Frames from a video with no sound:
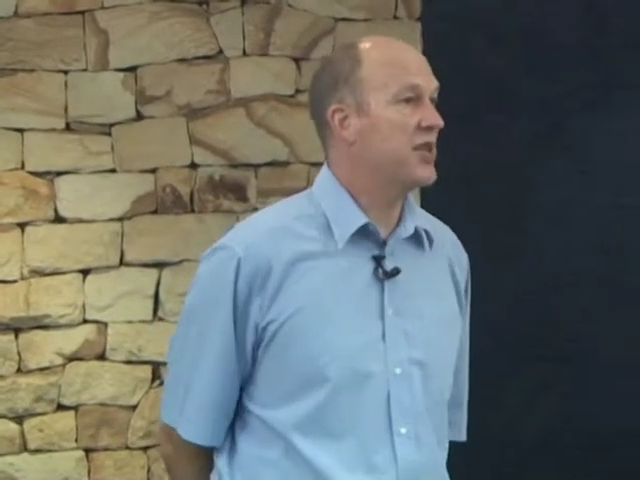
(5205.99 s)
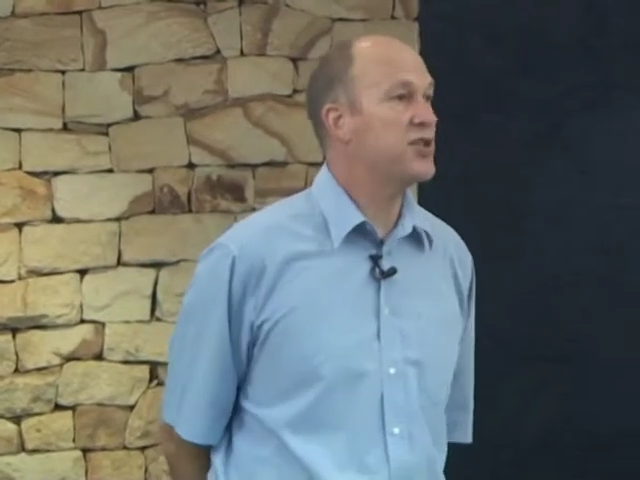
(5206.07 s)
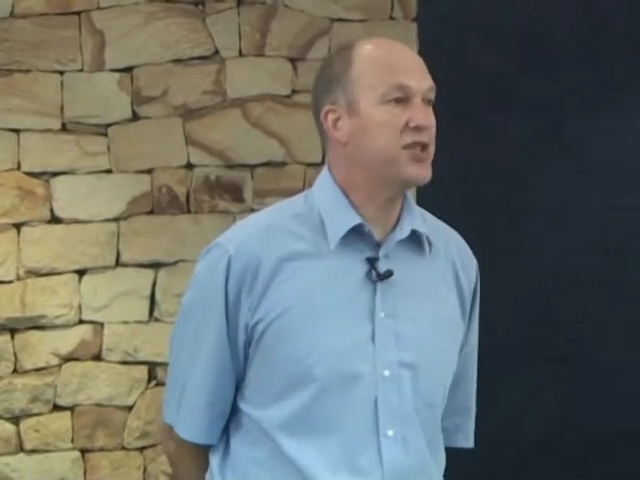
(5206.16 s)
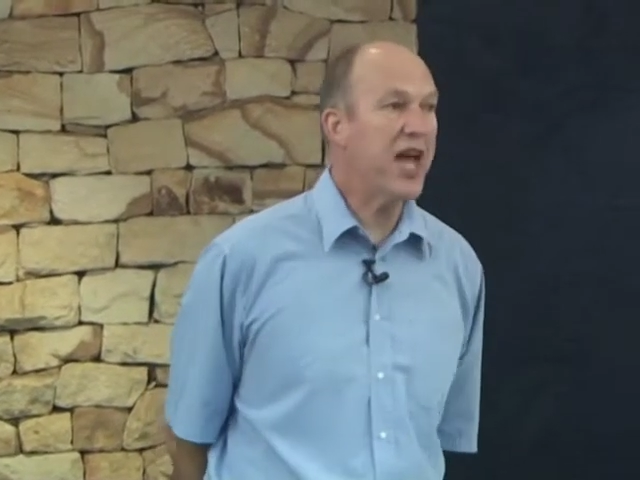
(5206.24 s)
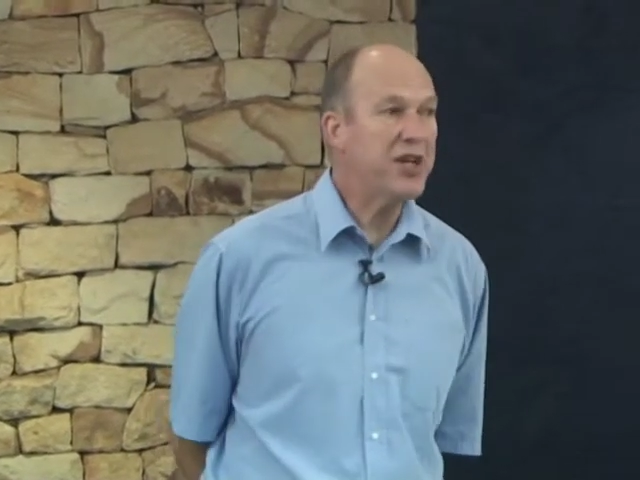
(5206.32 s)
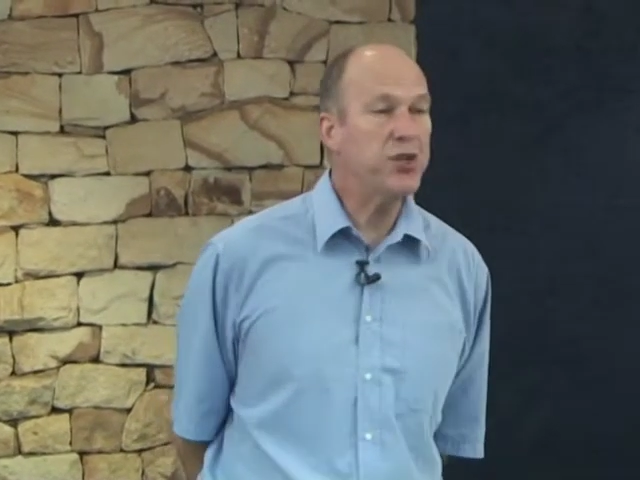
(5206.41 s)
The
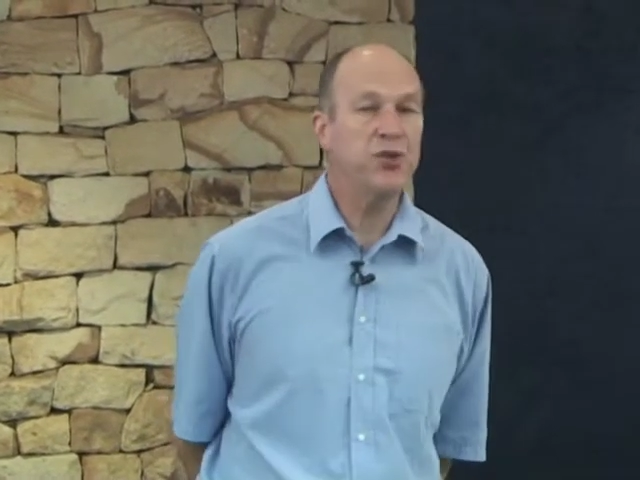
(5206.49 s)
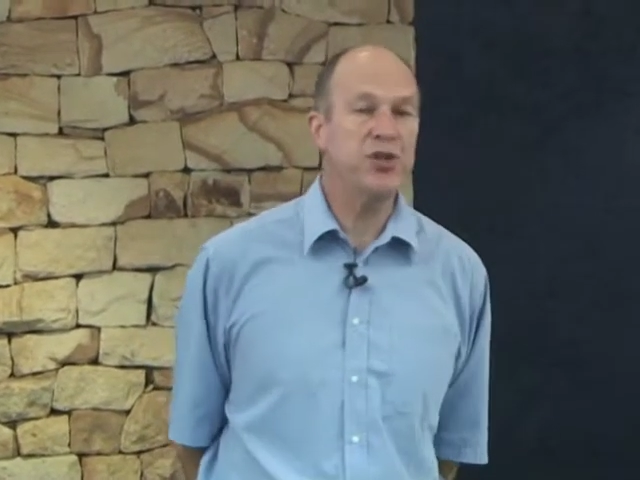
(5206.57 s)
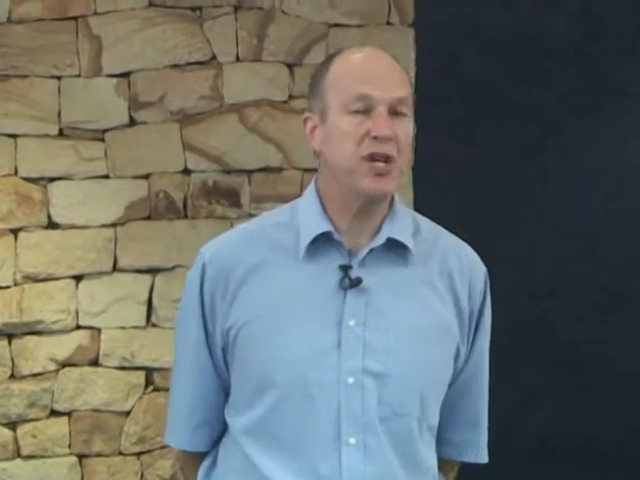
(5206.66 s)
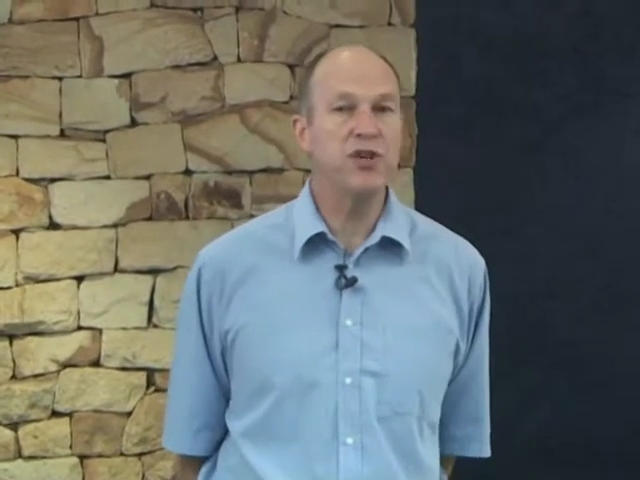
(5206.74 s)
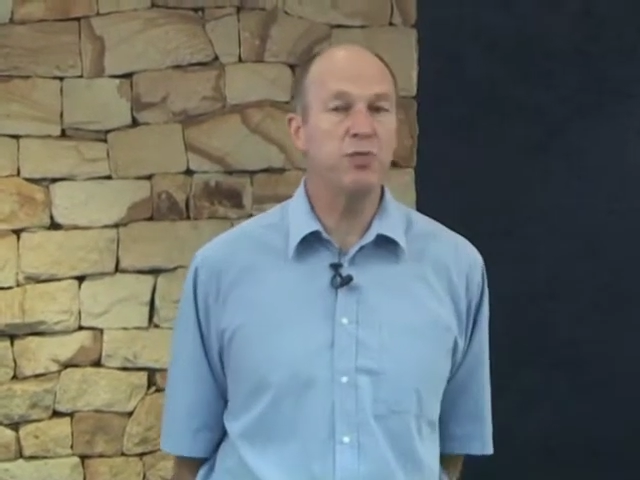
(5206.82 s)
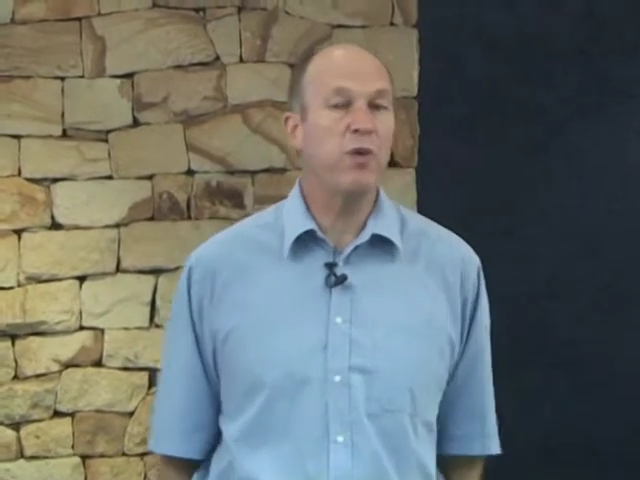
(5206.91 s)

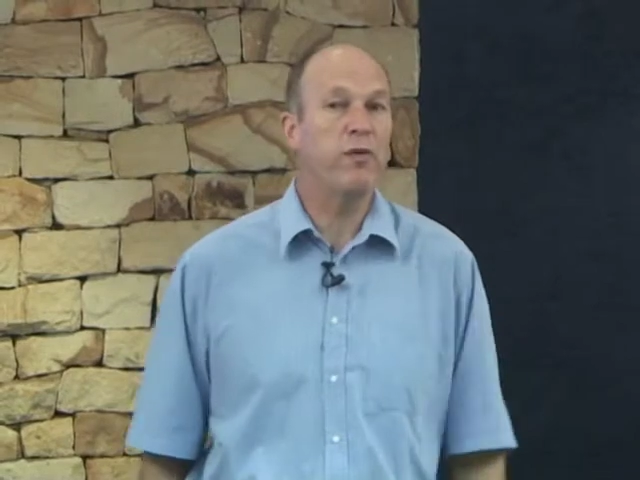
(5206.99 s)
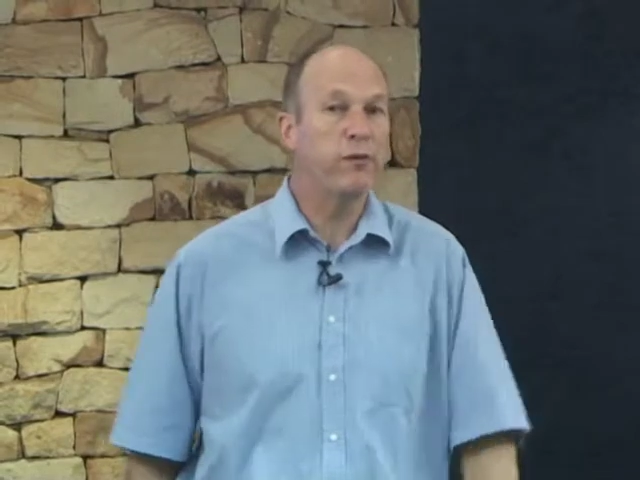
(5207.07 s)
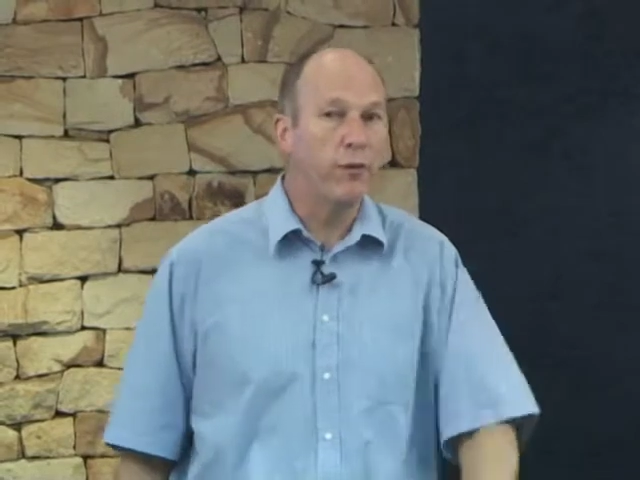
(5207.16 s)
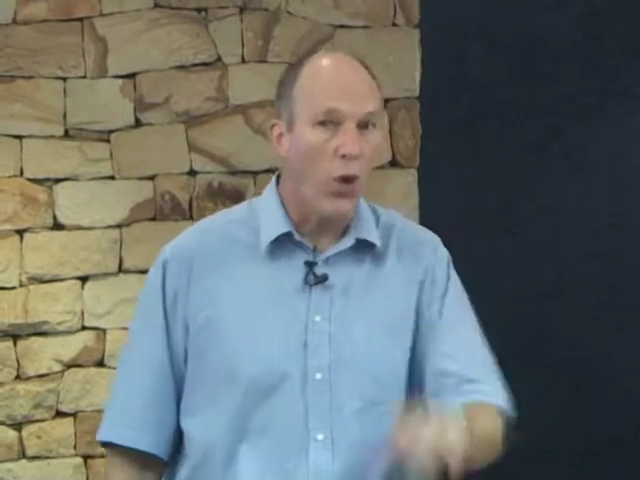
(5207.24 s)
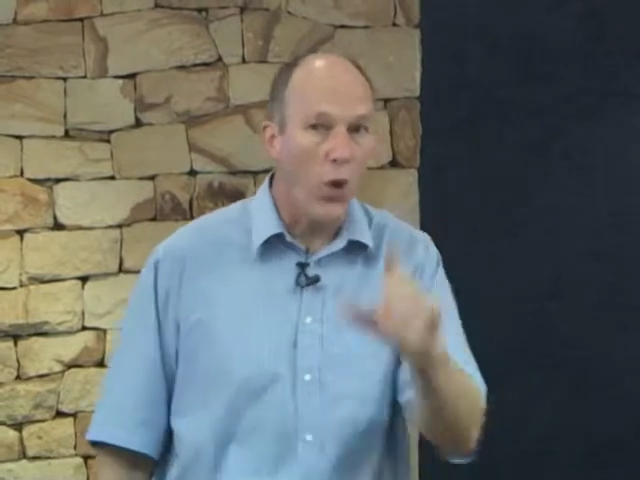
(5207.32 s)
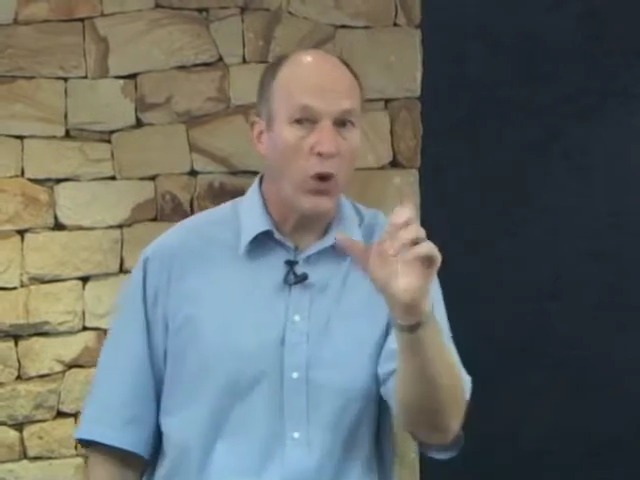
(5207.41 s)
Sadducees,
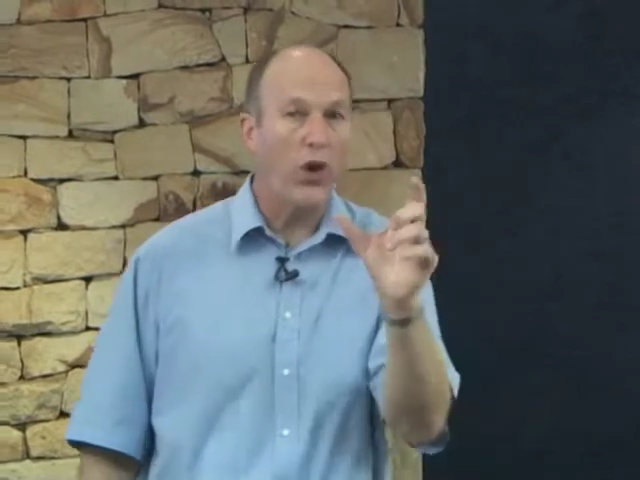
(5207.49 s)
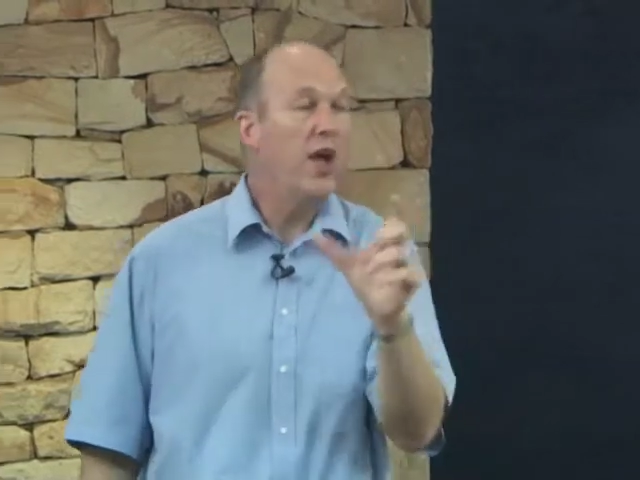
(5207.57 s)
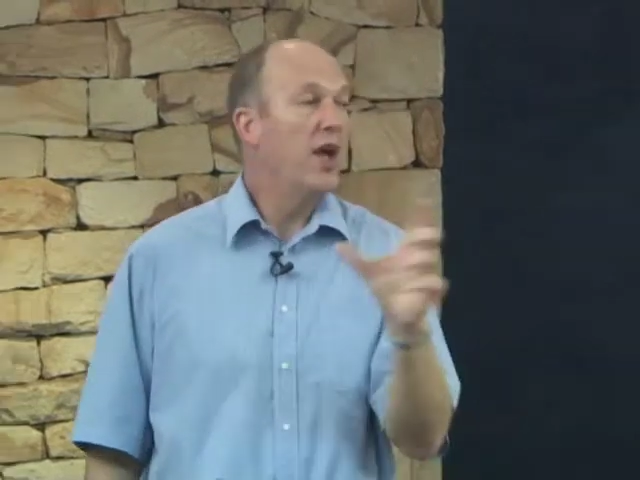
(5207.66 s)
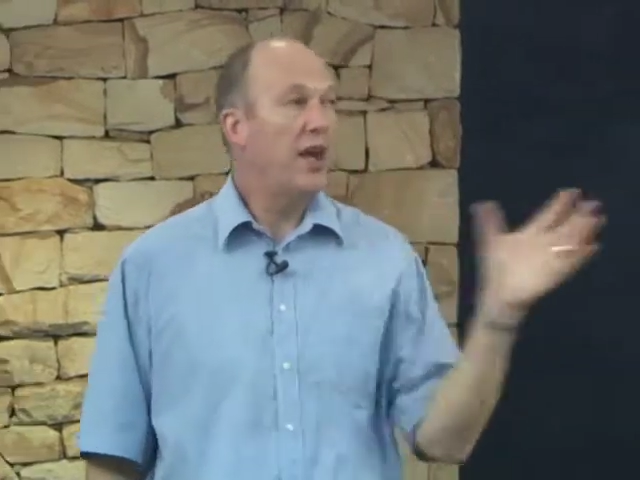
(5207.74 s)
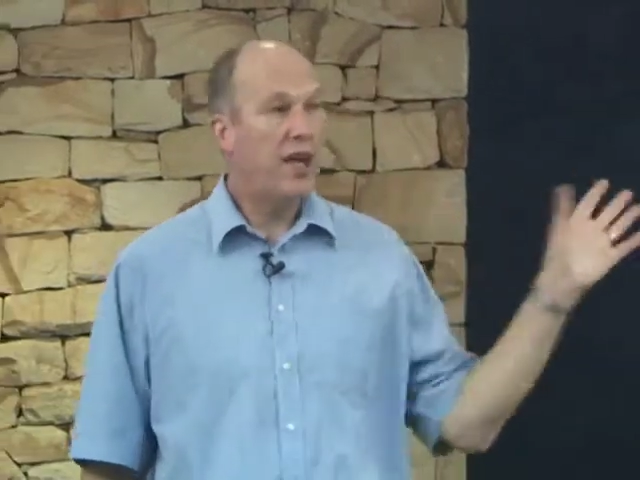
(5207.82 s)
before,